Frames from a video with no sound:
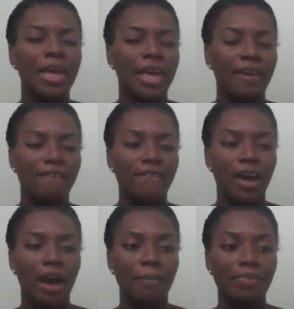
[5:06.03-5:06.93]
If
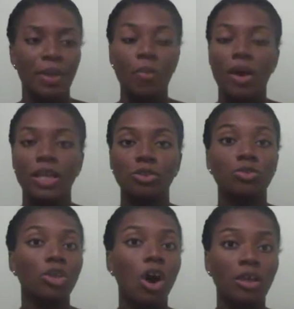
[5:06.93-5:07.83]
they wanted
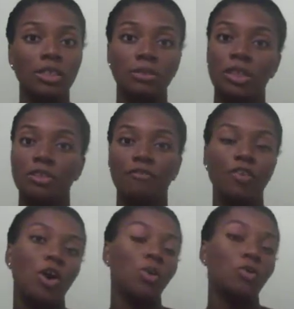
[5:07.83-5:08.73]
to talk to me on the
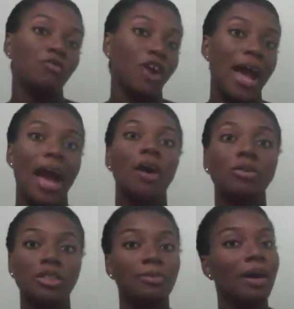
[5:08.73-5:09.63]
phone for
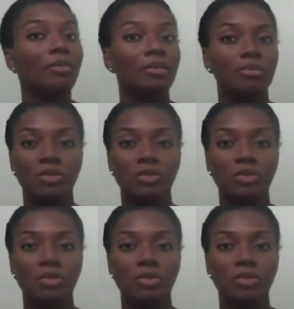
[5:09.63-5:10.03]
hours about